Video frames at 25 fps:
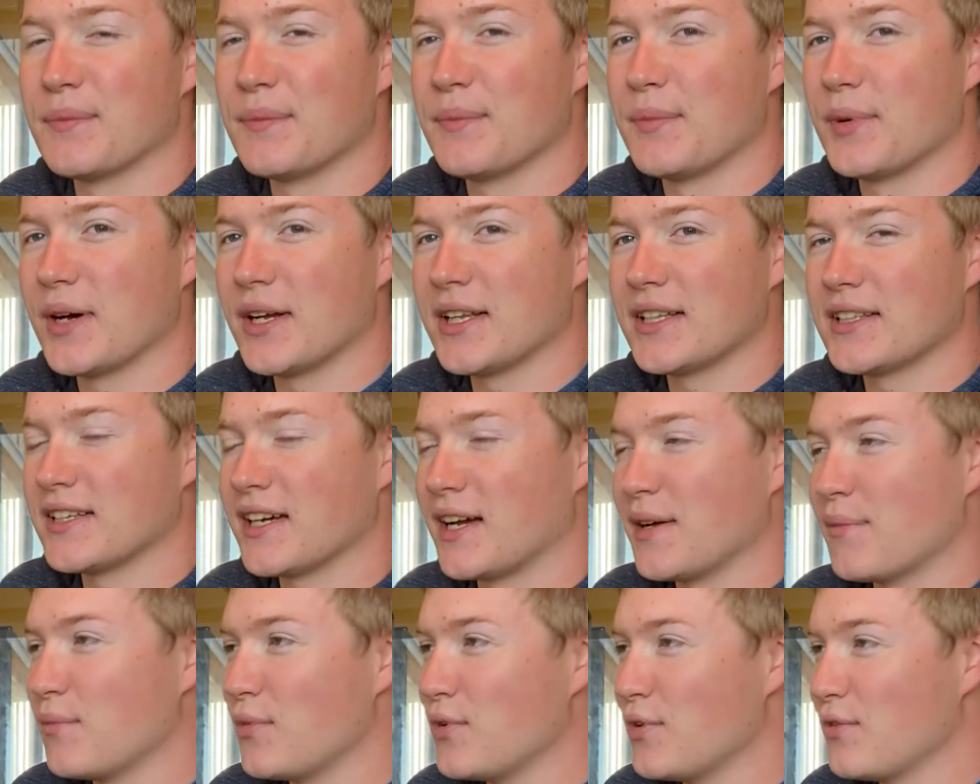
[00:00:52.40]
But
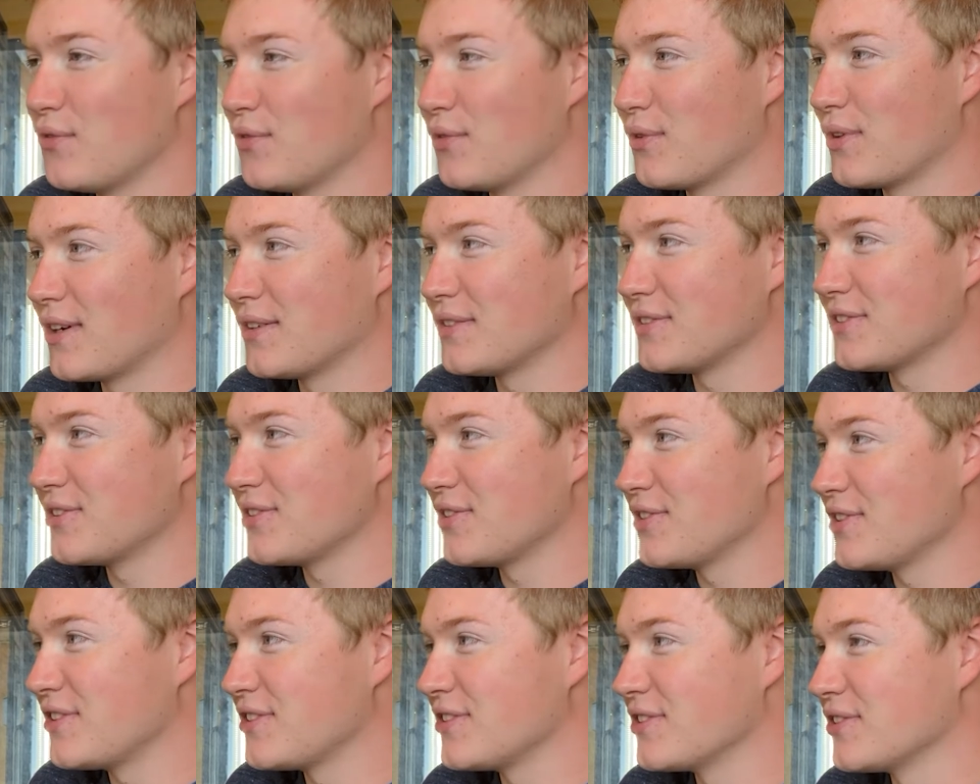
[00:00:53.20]
I moved when I was
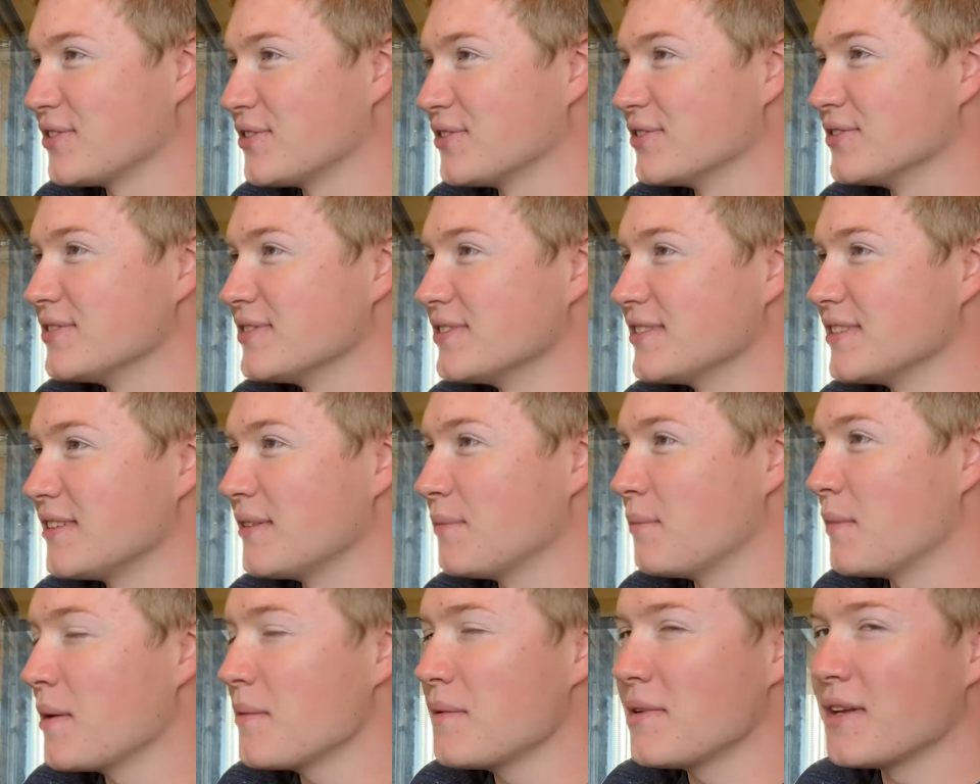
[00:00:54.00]
2 years old.
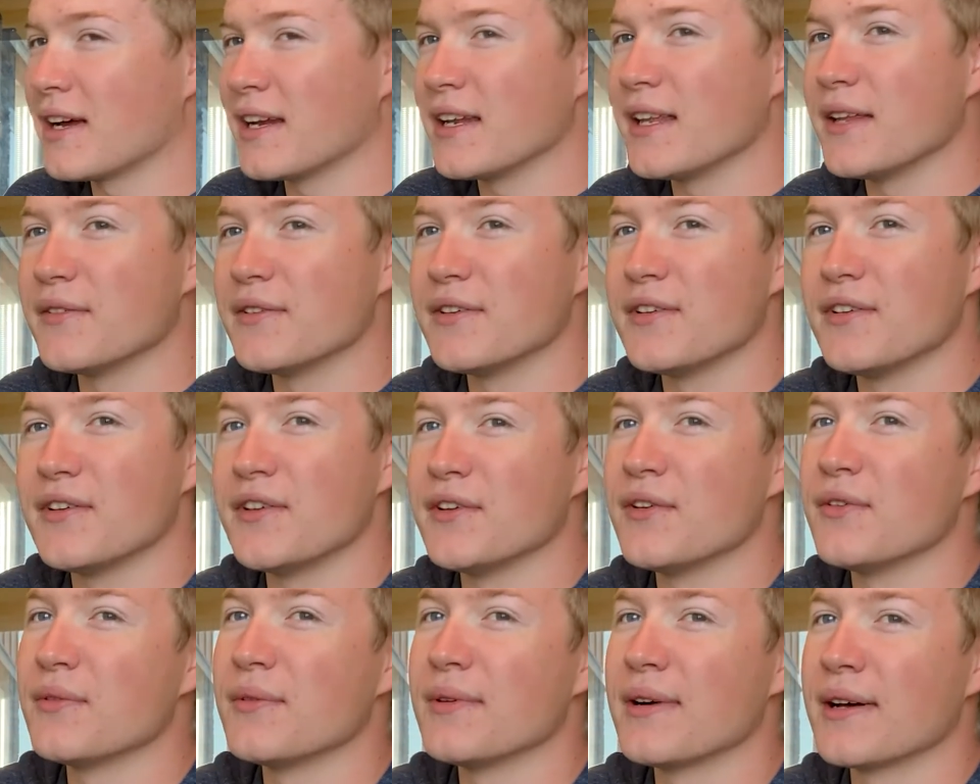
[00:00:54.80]
Maybe not even
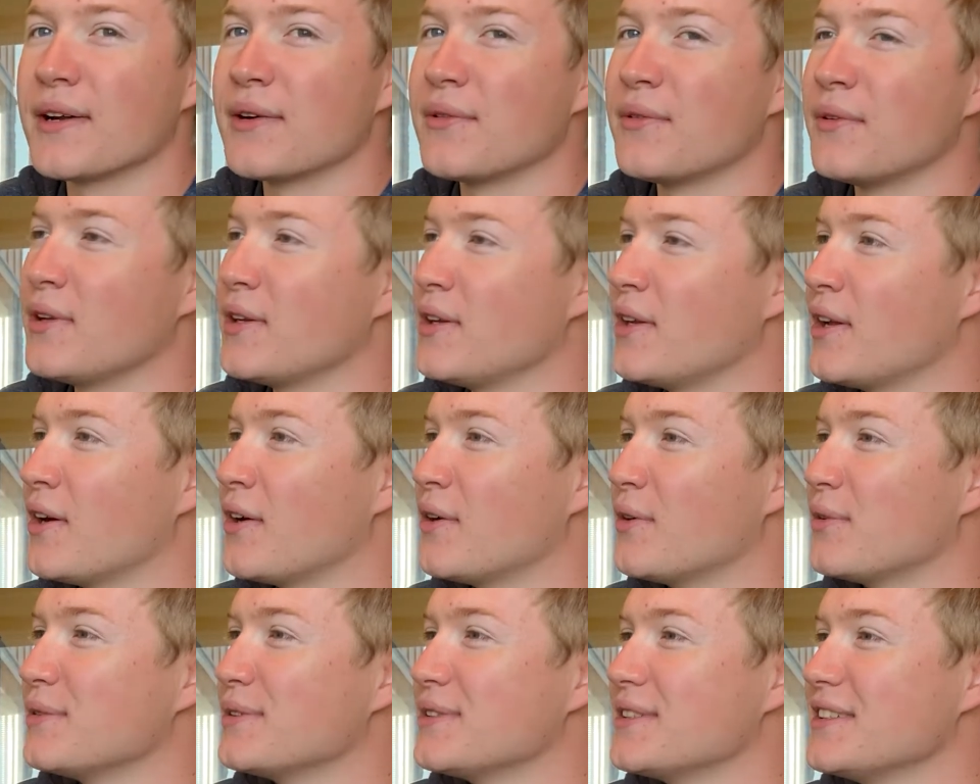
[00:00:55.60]
2. I don't really know.
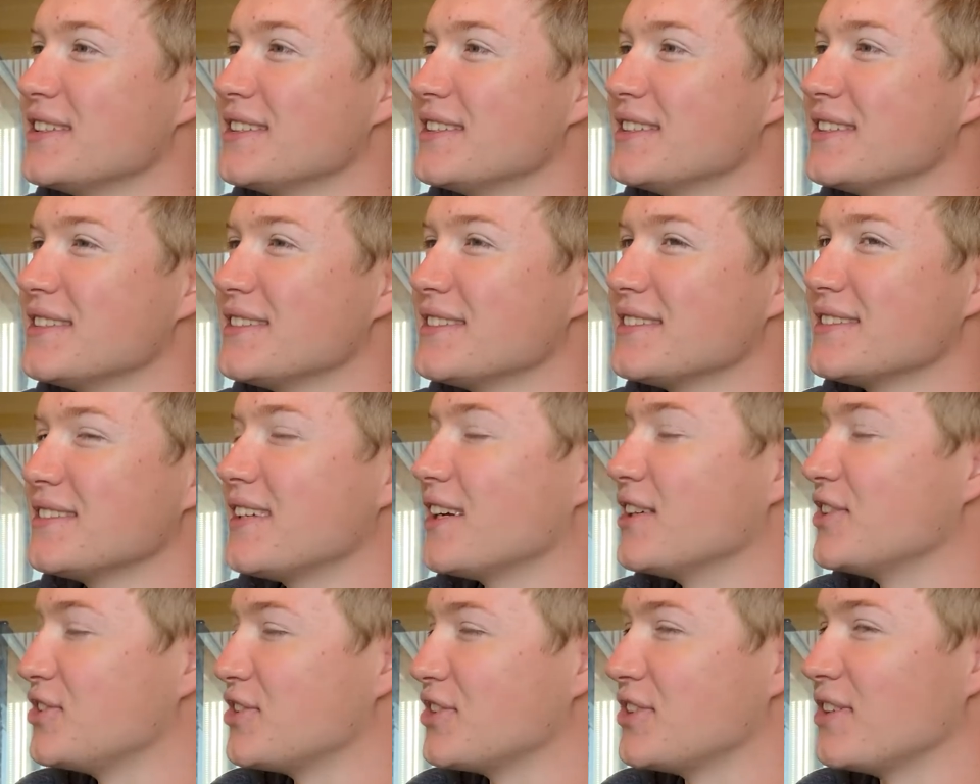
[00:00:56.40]

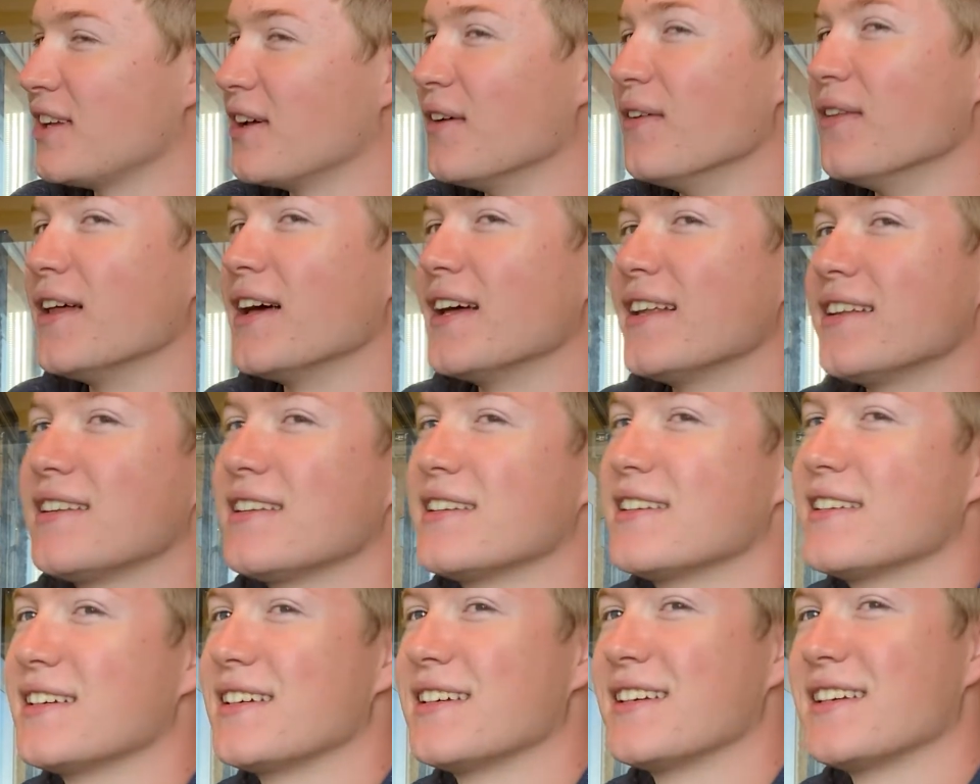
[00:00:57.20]
I should know that.
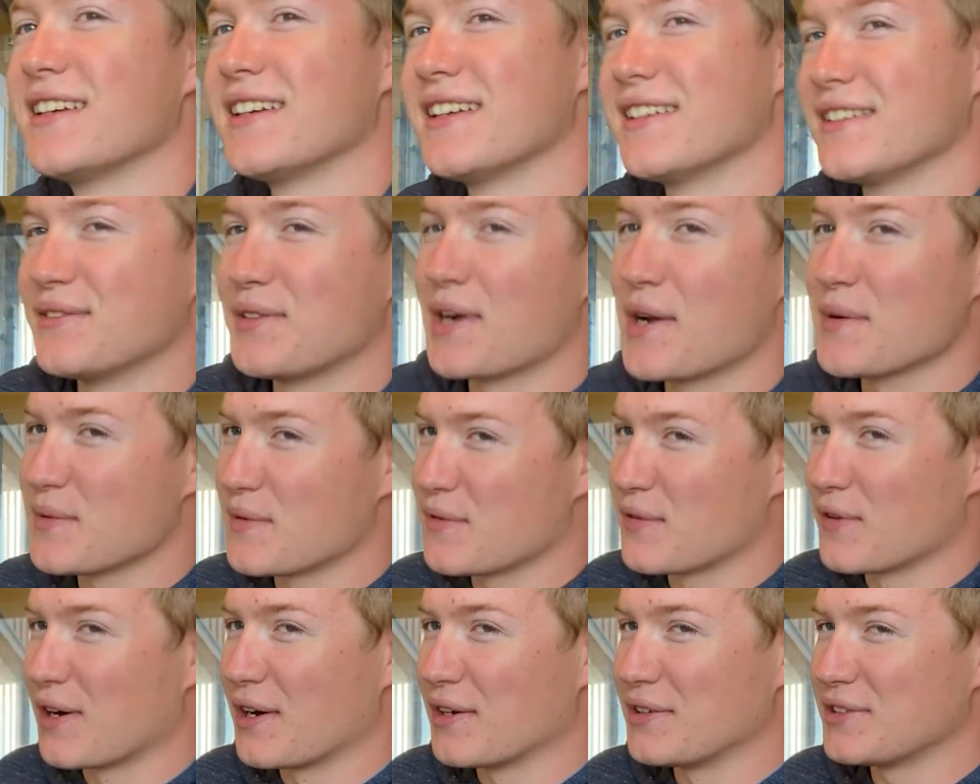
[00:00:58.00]
Right
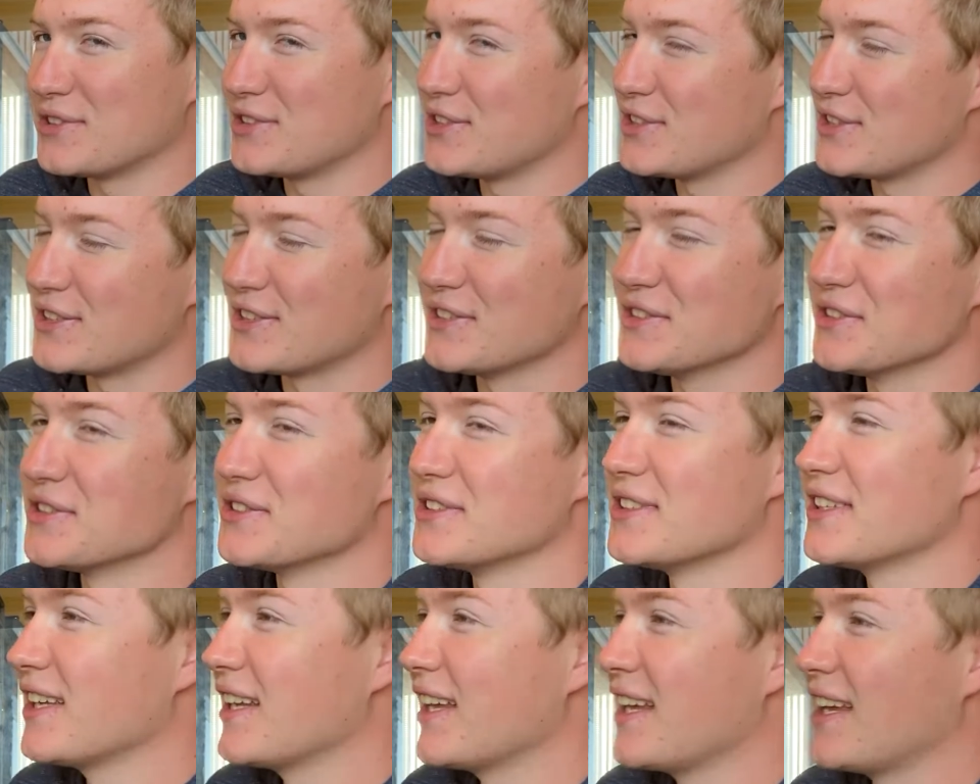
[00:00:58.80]
before I was 2 years
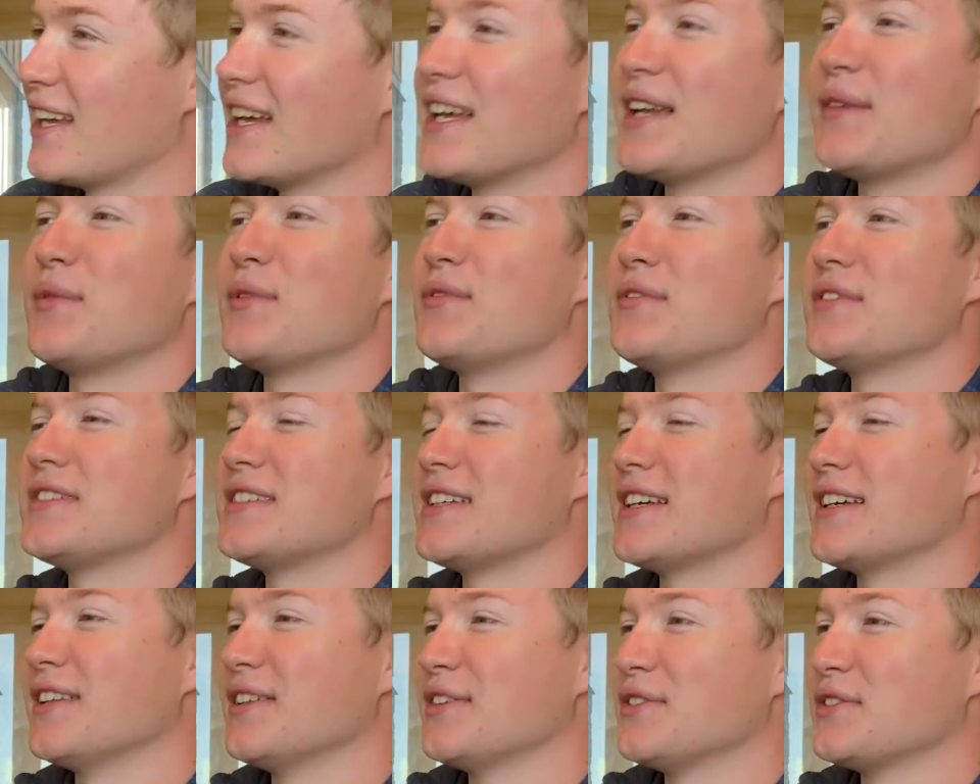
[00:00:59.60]
old. And moved to
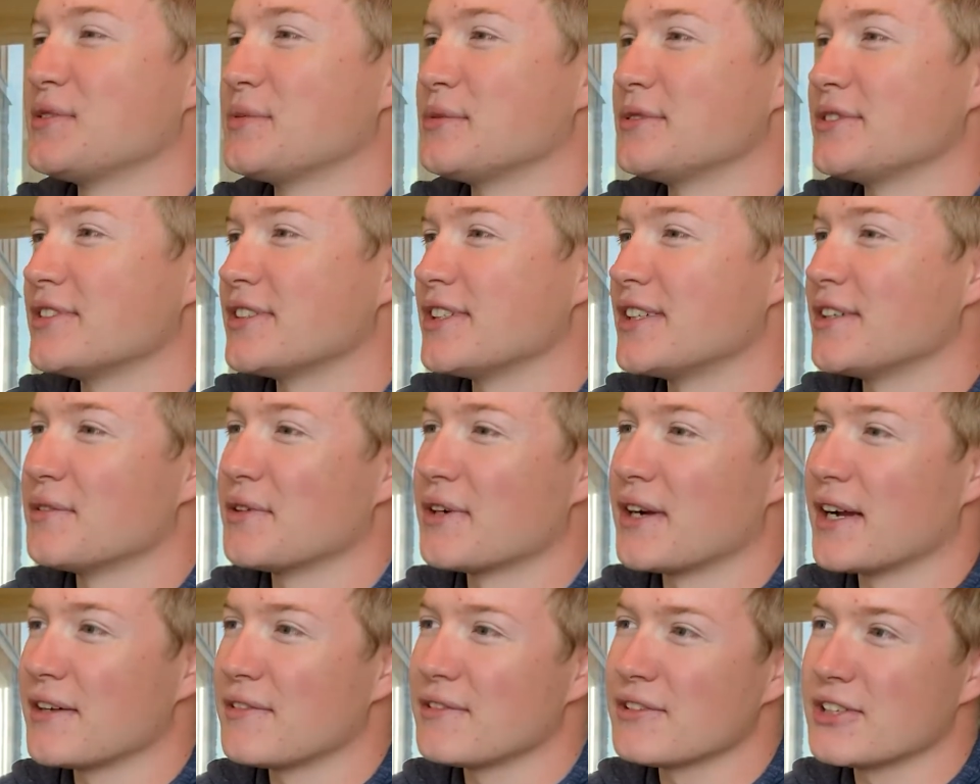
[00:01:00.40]
St. Louis, Missouri,
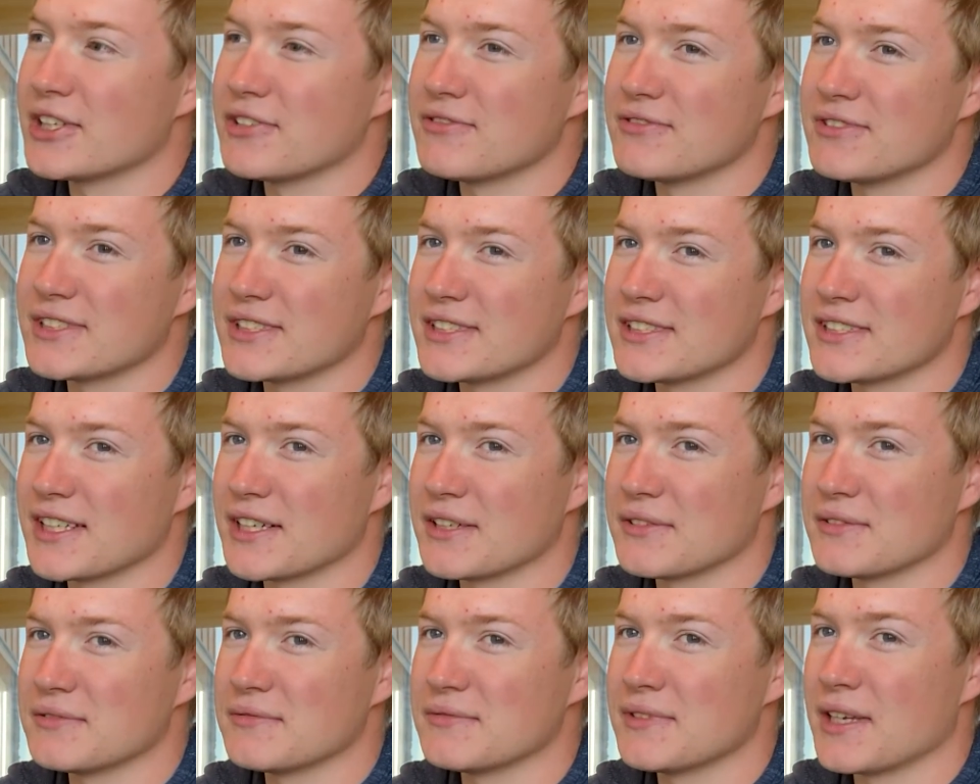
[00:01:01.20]
where I've lived
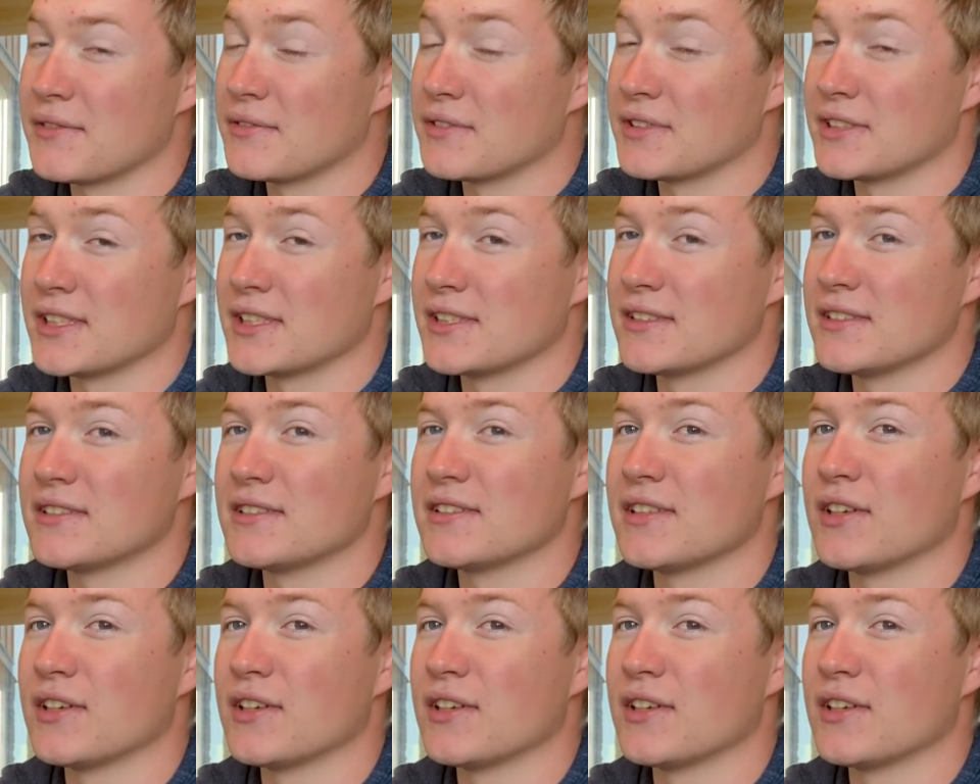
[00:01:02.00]
ever since.